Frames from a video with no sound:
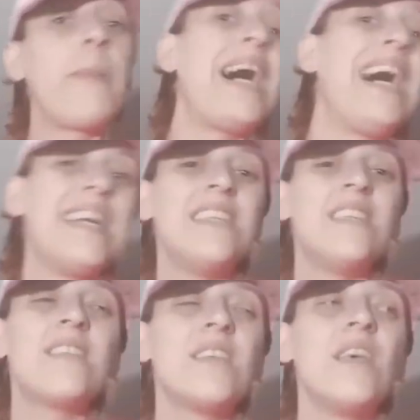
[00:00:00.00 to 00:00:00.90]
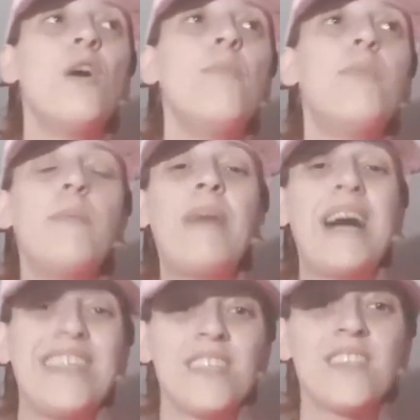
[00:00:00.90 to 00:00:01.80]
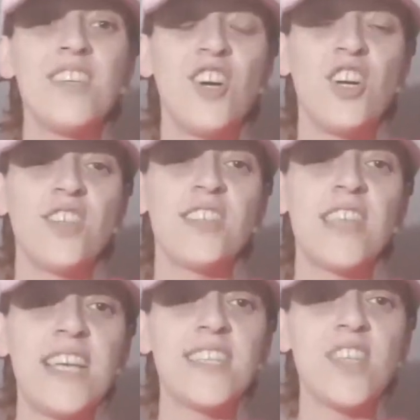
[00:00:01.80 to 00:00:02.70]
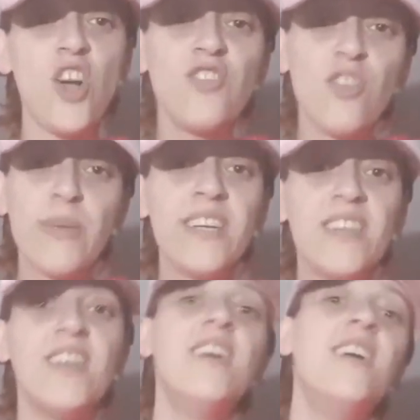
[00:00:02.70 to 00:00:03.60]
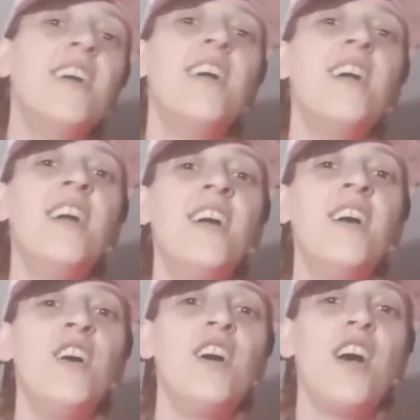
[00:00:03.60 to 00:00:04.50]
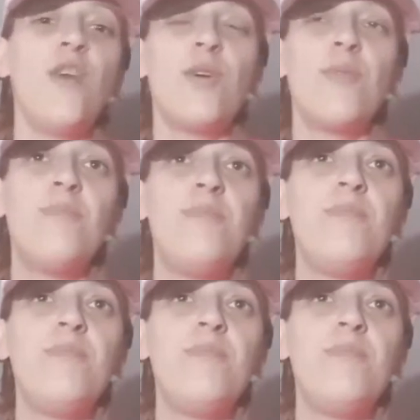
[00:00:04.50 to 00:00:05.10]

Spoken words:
pants, but pants to us is underwear. Our